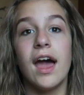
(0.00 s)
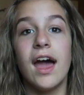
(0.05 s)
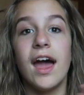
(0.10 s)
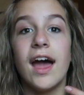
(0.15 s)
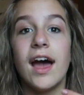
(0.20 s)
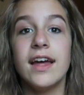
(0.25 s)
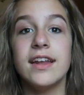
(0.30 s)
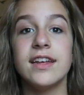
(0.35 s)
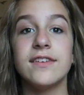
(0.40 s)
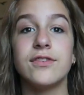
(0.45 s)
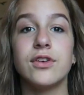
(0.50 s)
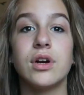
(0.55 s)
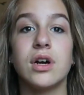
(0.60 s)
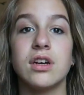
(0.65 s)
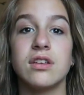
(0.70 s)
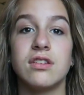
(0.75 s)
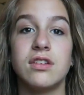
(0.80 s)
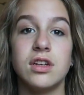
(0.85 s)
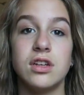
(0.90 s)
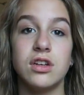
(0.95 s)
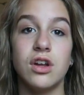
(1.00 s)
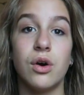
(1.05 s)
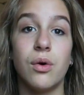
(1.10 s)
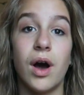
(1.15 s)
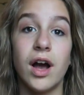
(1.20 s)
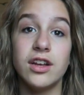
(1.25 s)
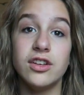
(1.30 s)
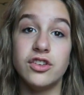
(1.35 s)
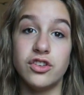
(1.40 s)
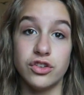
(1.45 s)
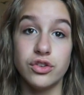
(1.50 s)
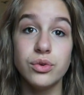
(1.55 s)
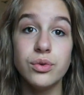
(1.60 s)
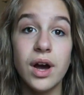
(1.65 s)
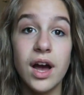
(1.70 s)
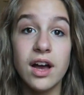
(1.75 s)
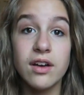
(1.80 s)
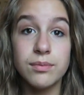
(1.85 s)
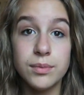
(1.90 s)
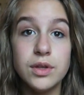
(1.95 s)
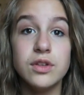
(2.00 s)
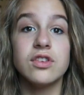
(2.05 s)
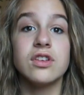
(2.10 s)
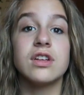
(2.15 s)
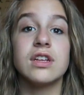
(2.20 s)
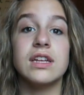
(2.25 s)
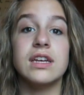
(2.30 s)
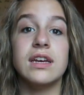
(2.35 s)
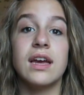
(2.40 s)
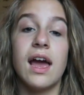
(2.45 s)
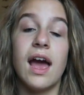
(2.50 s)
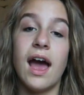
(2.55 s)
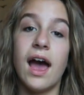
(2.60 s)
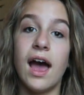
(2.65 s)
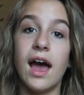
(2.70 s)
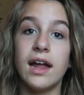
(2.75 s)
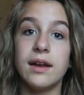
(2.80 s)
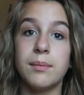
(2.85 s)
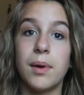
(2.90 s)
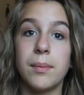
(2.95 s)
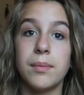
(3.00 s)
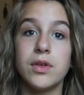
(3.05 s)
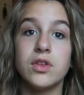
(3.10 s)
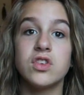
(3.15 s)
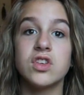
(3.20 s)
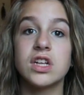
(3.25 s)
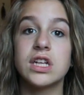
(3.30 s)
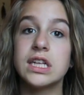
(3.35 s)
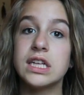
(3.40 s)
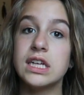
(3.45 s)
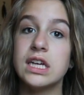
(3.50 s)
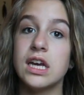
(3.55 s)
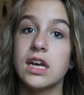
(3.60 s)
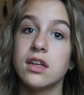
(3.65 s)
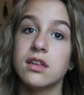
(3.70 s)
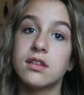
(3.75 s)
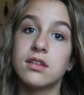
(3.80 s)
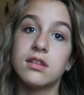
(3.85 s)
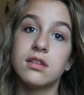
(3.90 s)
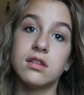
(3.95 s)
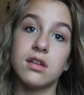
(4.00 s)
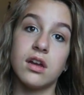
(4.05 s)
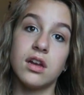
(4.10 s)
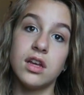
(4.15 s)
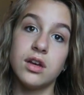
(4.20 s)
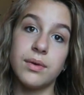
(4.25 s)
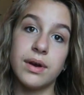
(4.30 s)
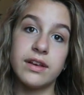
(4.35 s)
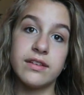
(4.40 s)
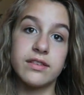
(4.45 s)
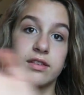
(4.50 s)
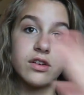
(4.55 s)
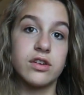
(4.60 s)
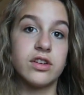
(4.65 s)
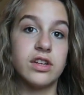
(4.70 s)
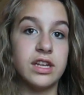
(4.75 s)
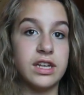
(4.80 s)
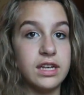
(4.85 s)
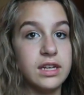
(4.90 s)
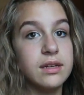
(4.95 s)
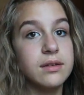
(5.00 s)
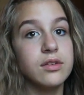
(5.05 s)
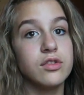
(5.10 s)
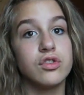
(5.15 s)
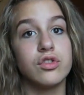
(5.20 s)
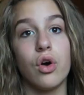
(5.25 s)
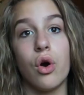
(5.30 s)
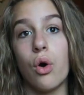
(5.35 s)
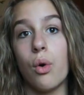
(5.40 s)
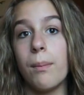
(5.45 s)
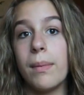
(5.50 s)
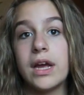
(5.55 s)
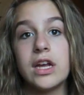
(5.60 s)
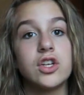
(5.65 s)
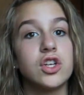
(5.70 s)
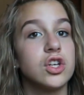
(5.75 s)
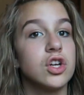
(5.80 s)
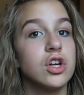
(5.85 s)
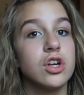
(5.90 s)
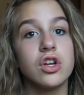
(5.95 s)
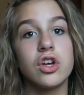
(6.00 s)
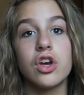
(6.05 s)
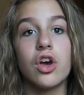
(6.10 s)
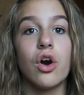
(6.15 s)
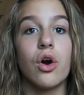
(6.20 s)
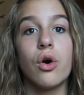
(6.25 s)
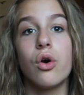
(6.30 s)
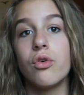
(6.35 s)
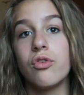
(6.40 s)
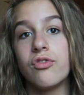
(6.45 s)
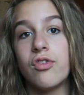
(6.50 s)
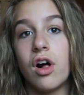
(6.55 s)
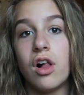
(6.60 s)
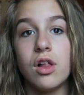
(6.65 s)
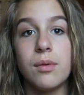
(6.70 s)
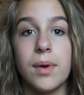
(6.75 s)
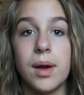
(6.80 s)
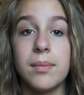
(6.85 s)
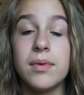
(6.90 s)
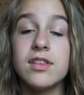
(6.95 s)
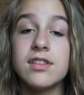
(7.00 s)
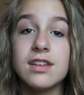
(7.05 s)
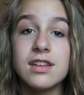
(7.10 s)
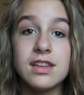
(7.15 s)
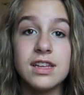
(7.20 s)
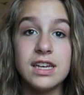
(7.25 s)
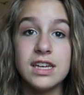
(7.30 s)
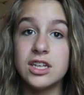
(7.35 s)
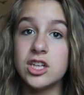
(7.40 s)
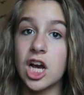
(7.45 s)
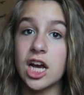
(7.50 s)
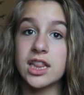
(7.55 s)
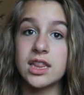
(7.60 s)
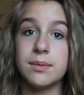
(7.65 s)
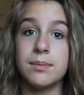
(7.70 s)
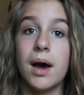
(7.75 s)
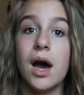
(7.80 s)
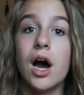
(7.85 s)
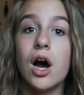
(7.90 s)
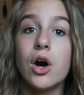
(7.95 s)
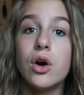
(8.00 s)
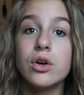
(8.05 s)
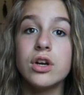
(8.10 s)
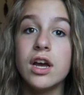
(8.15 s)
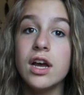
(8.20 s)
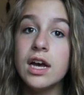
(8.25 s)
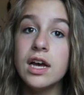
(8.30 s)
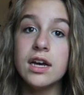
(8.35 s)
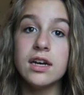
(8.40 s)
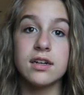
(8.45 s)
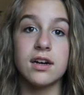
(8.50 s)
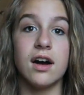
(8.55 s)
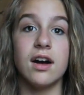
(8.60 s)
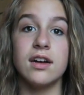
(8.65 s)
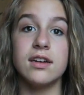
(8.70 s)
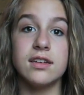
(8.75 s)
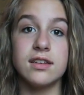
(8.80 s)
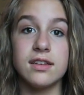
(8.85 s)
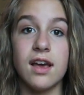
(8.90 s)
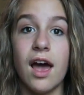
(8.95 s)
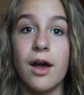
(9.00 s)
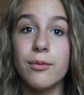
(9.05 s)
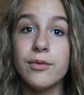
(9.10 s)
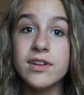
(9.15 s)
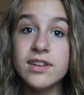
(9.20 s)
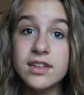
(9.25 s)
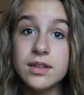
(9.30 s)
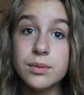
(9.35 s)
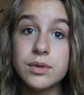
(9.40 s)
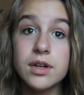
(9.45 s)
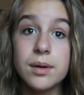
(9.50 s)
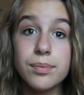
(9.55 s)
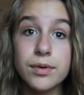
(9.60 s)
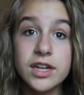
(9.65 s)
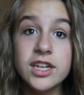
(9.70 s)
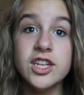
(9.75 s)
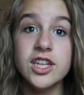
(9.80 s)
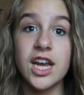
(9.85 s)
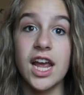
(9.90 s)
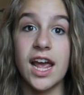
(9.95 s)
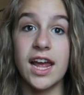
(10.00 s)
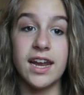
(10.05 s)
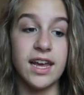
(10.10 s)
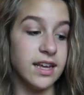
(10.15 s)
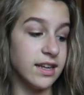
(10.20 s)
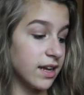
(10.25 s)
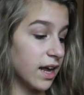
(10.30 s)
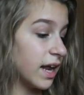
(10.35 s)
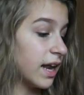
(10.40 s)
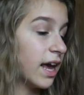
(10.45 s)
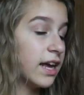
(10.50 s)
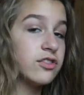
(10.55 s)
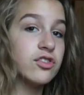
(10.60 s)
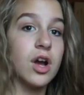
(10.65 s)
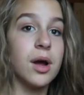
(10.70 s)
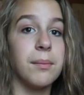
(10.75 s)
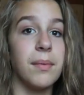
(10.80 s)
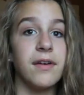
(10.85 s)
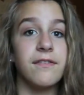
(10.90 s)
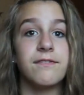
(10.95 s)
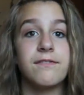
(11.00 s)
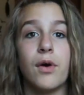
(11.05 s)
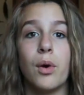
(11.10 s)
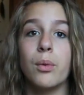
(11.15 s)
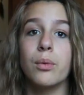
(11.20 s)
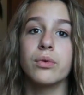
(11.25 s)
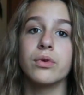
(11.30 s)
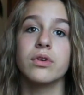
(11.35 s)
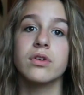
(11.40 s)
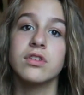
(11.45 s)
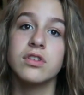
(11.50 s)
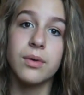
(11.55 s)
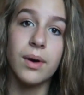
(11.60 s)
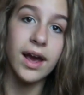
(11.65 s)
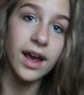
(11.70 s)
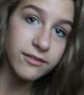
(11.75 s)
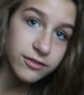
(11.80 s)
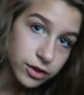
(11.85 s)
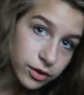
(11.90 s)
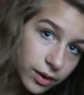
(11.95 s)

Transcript: And if you guys didn't know, I do have Musical.ly, and my Musical.ly is sunnyrays13, so make sure to go follow my Musical.ly, check them out, because I really would appreciate it. And I dropped my phone, so I have